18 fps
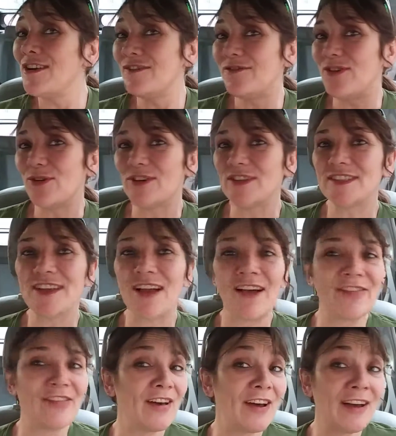Focus
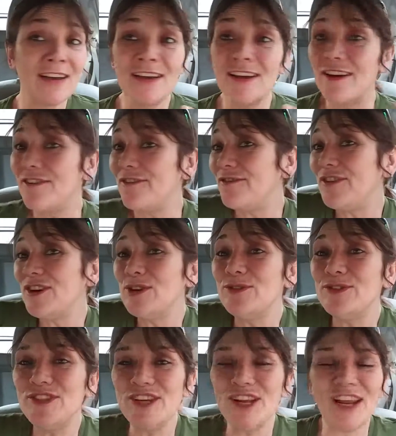on the
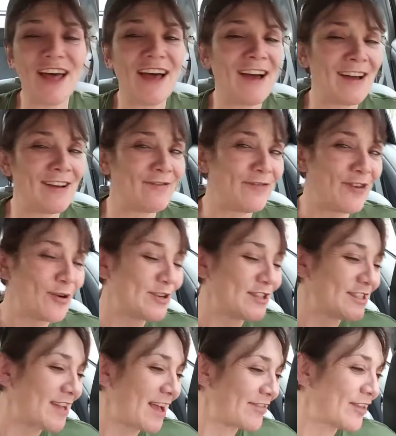food you love.
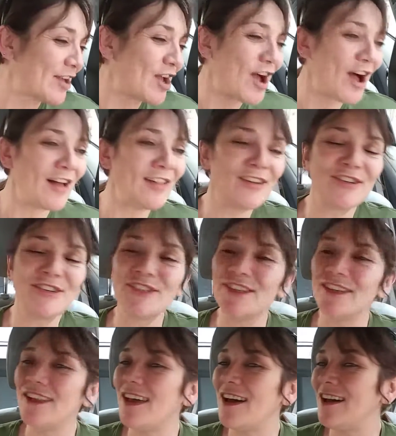Focus on the colors
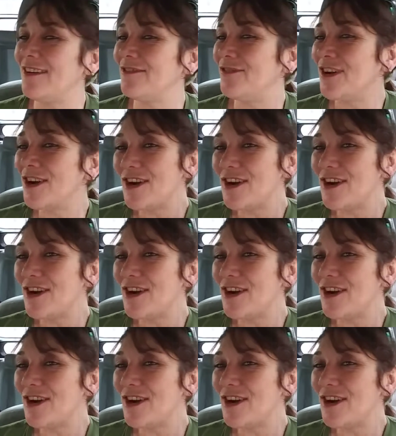you love.